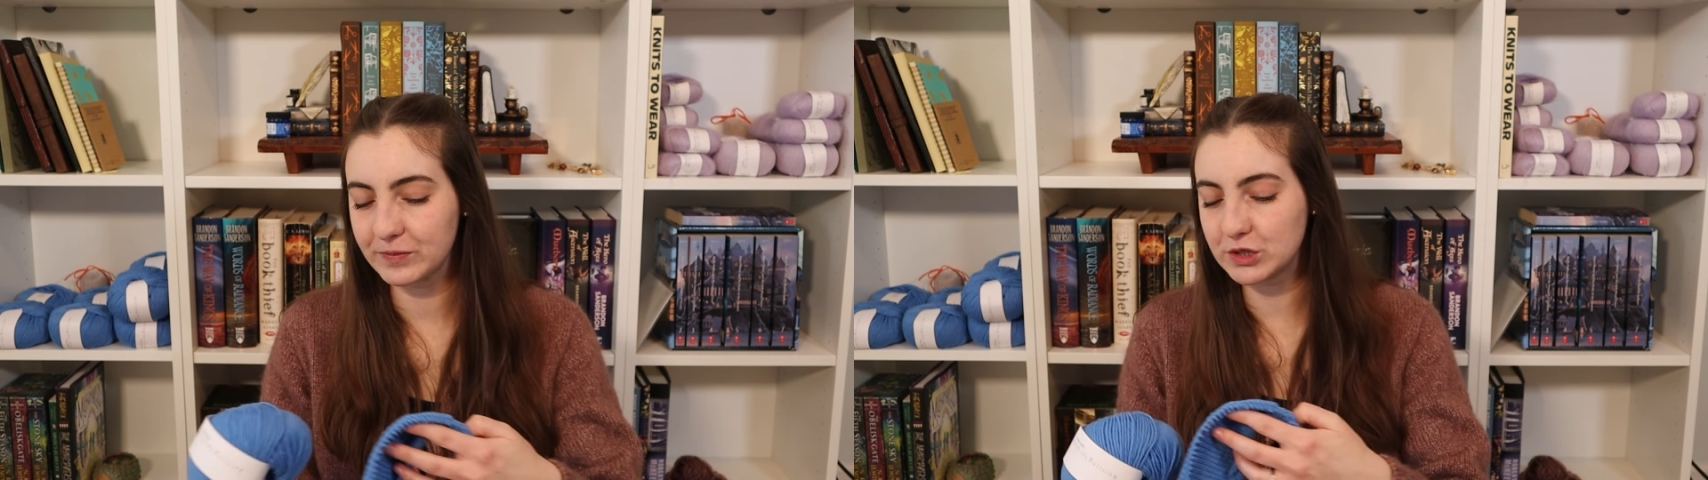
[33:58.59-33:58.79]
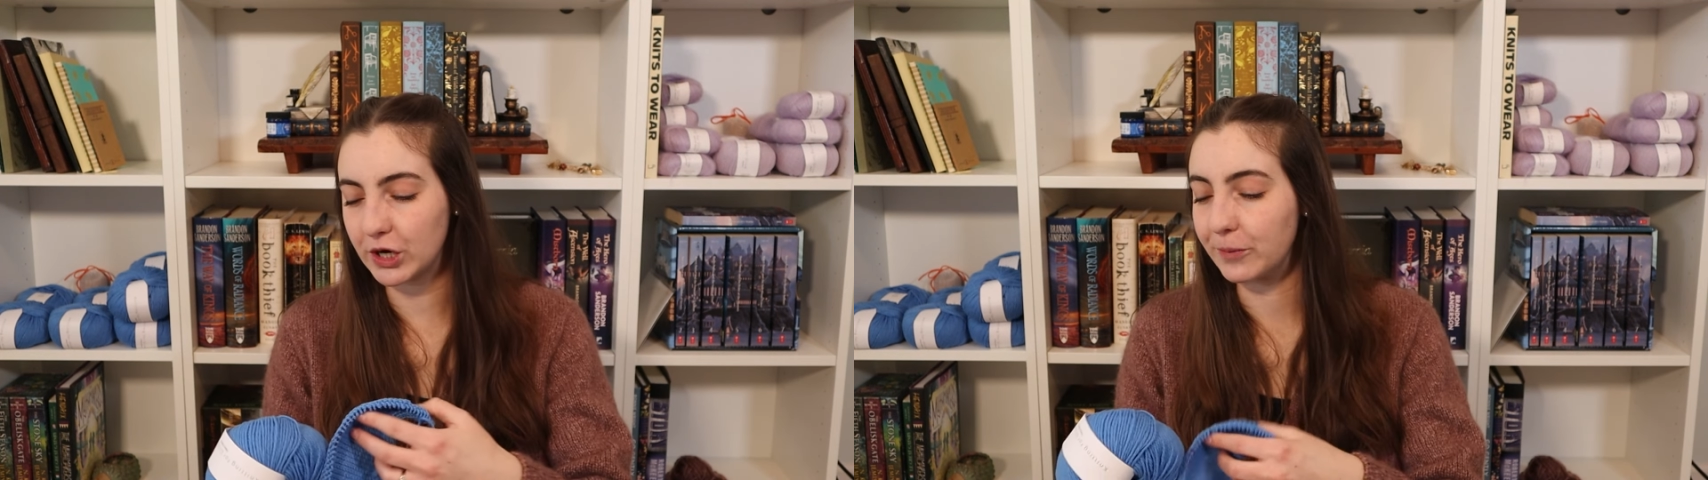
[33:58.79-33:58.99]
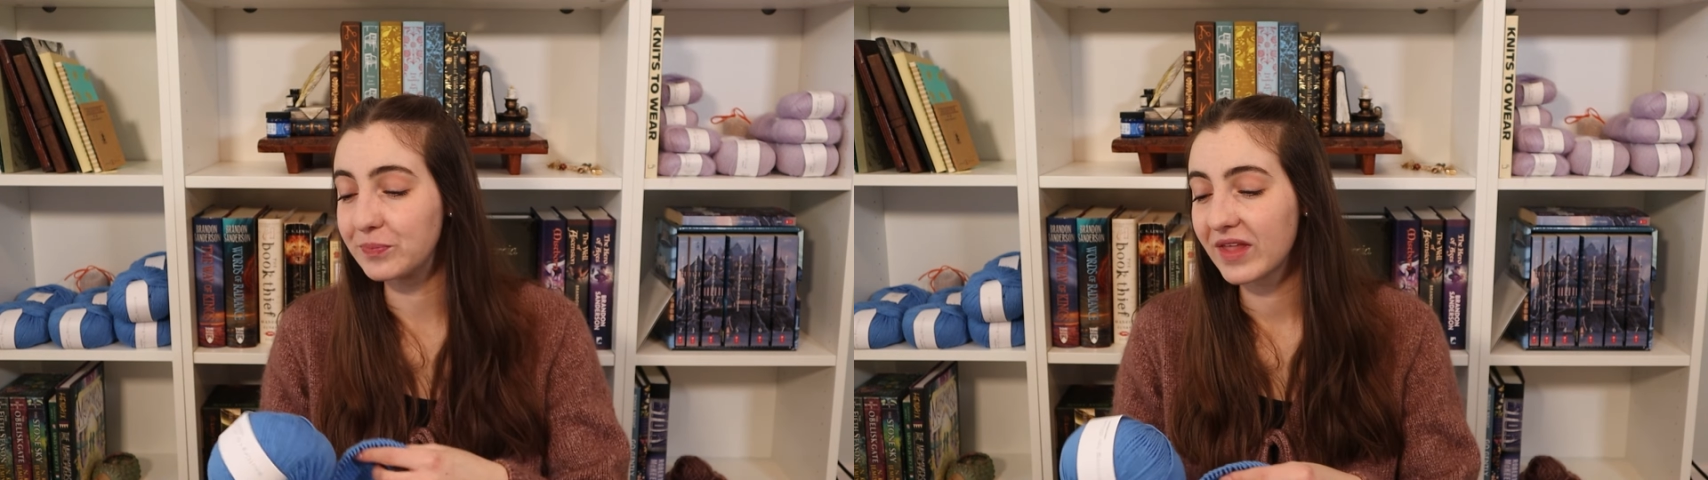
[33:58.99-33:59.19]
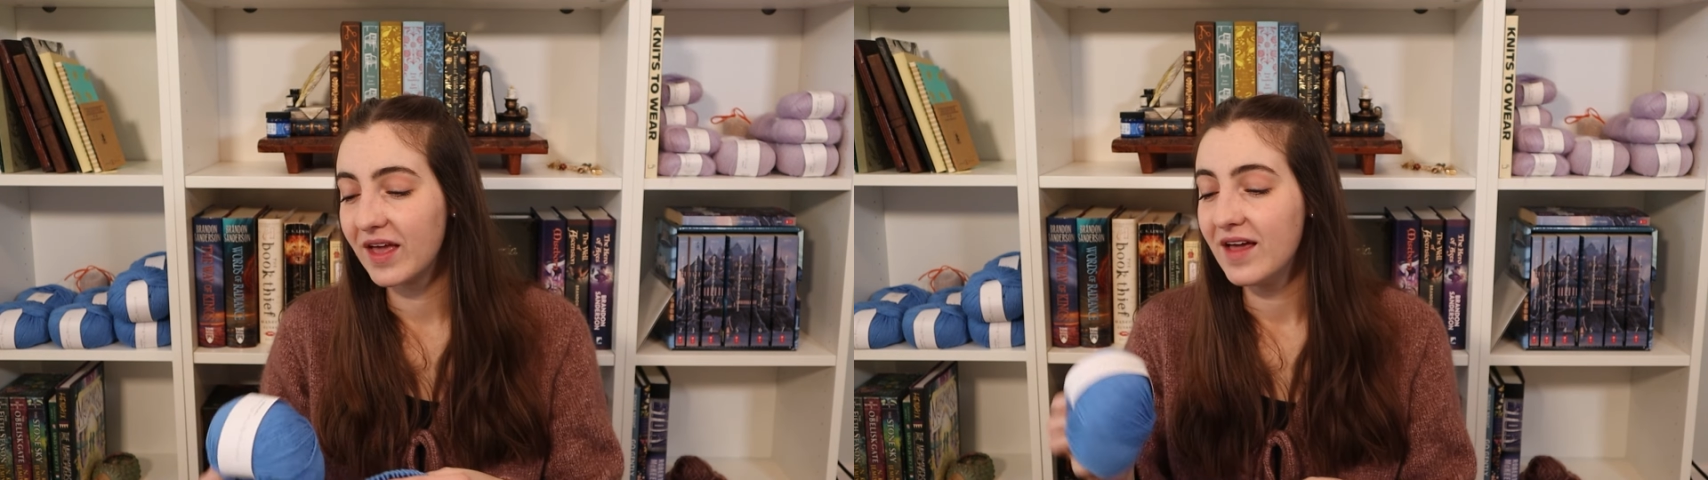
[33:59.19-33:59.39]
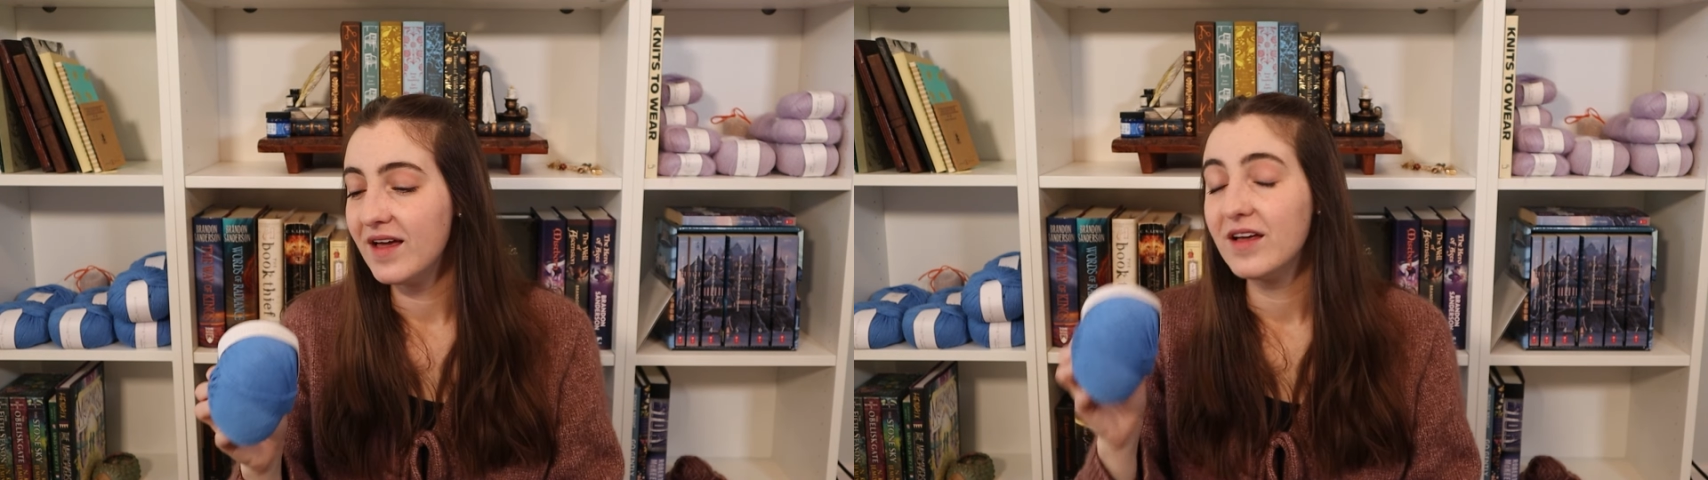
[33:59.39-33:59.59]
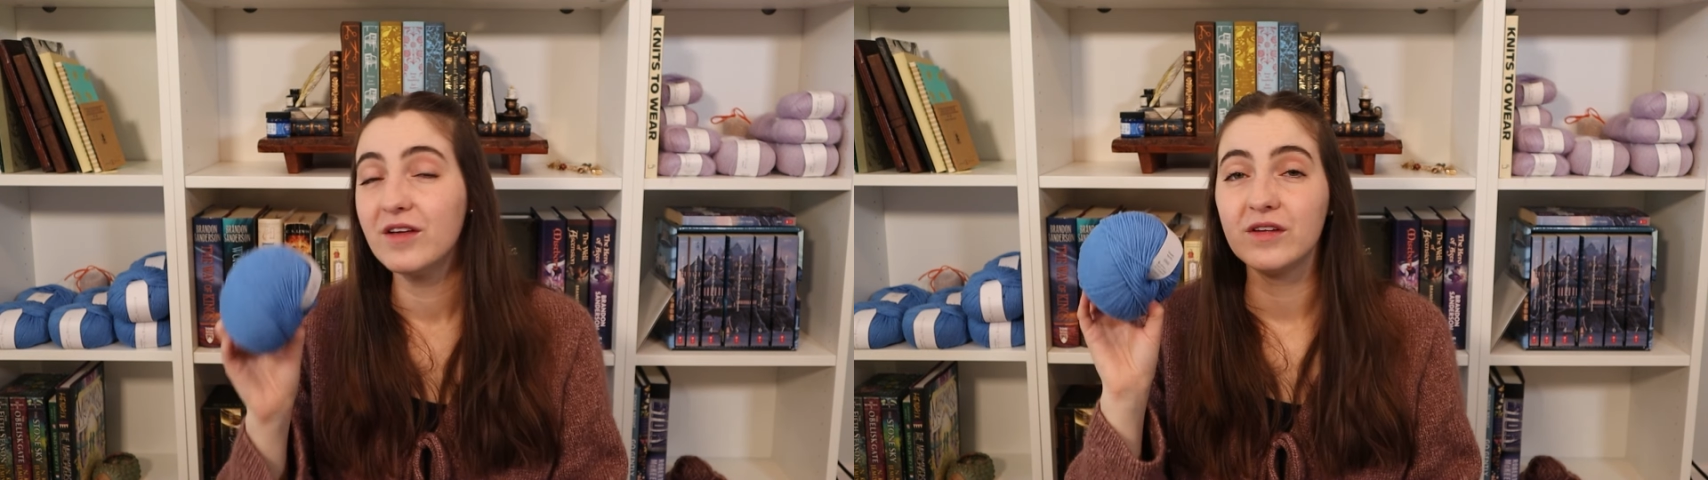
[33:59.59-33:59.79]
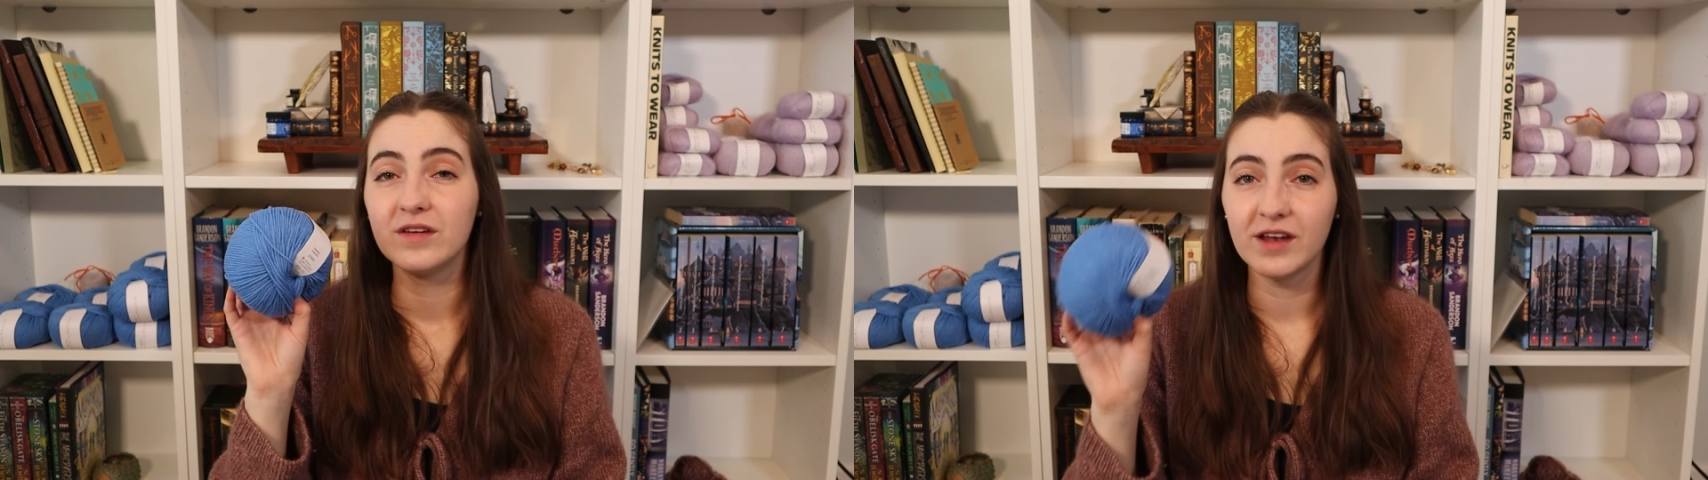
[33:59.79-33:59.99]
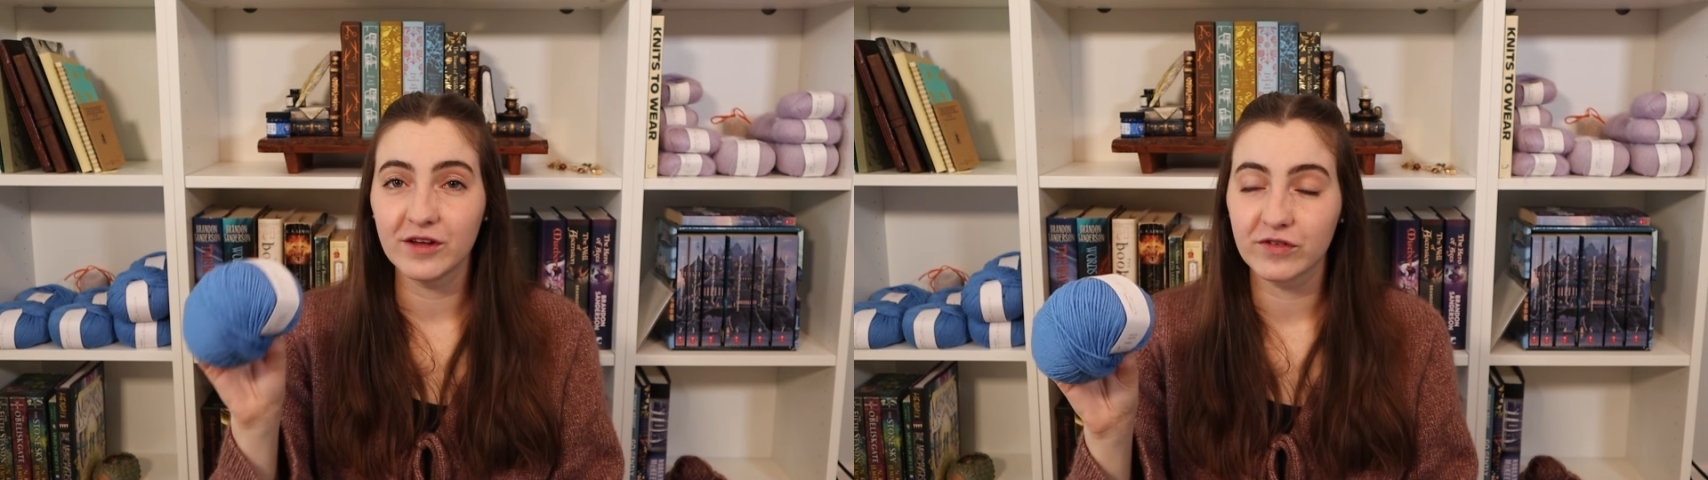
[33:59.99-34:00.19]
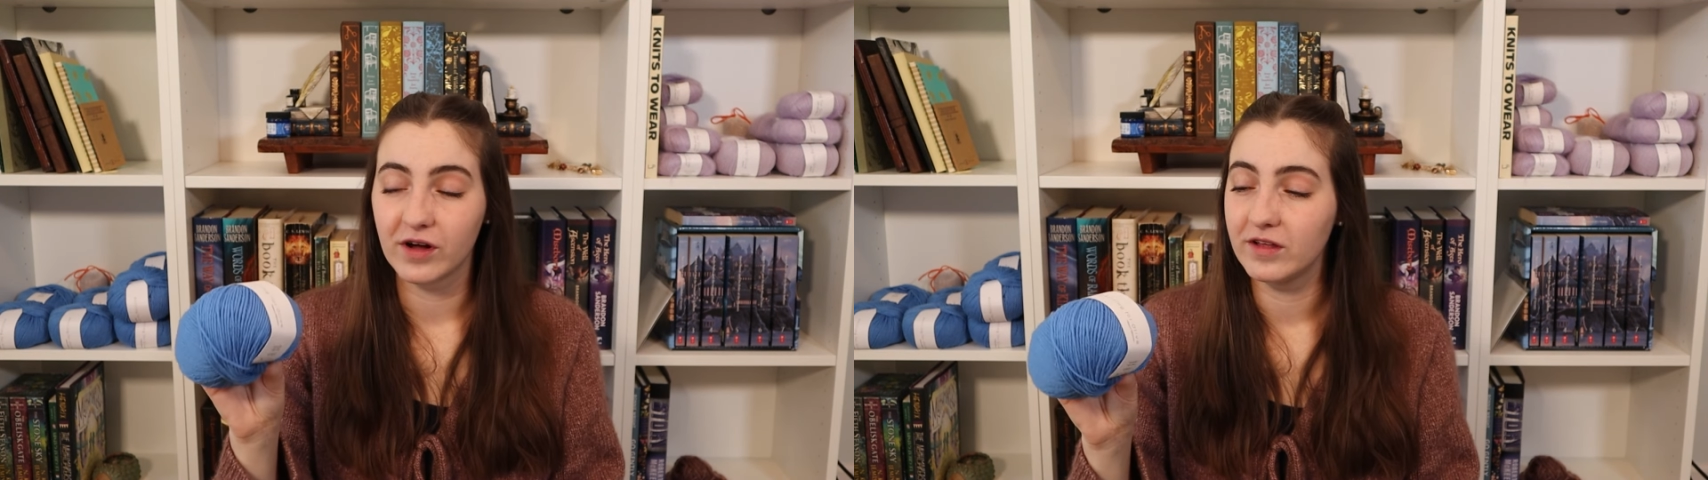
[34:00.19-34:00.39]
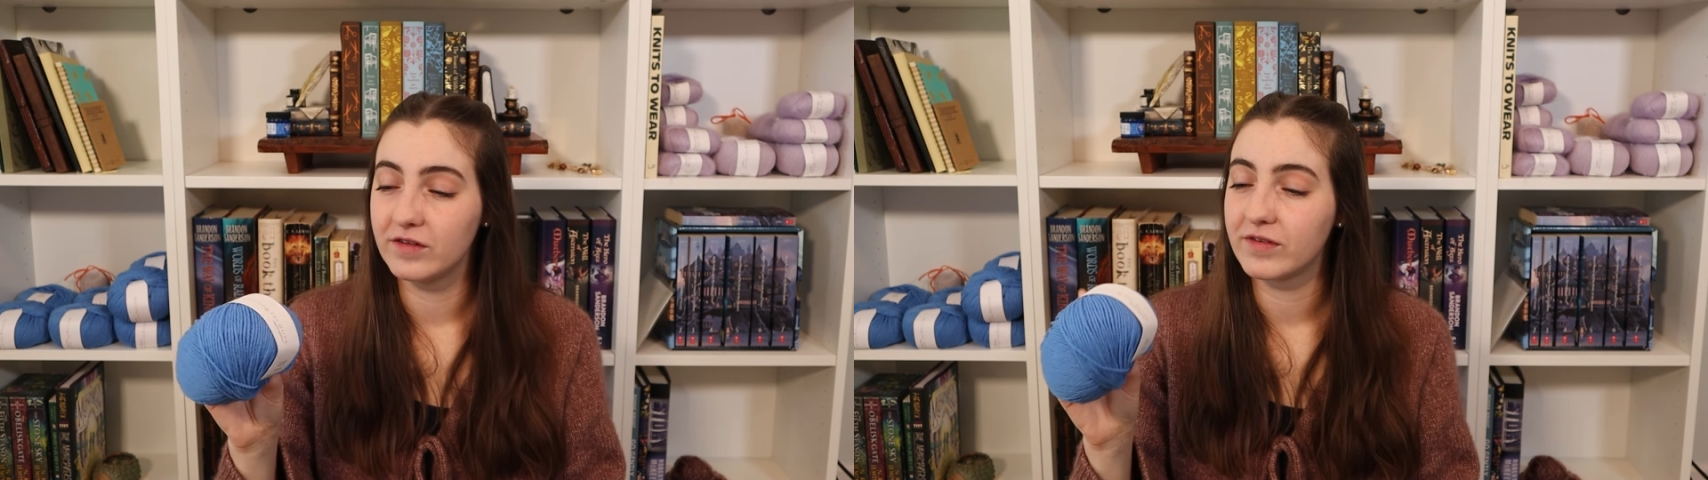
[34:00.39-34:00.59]
So Knitting for
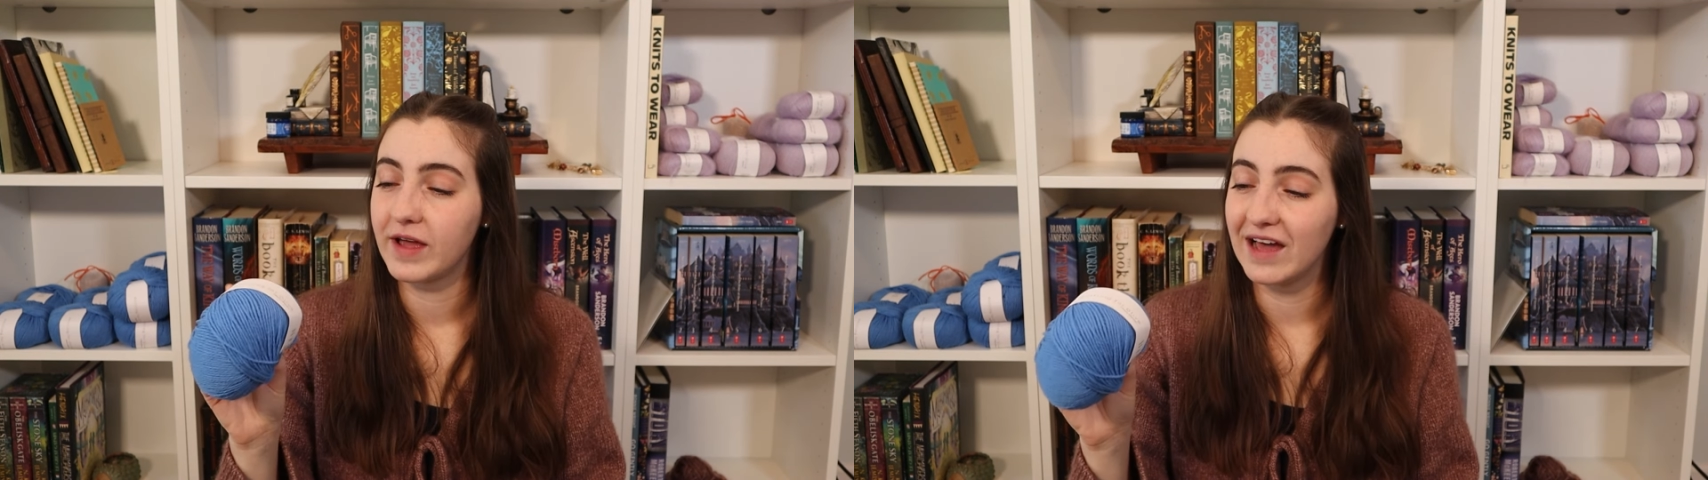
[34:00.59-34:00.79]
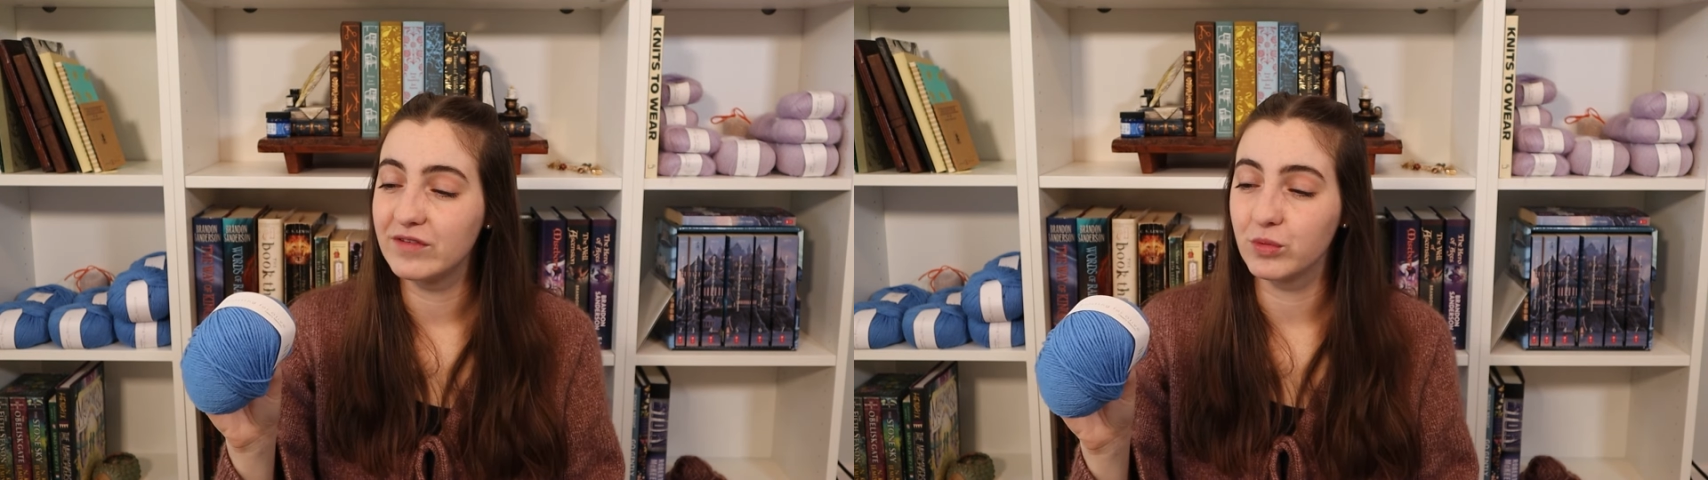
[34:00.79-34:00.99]
Olive Heavy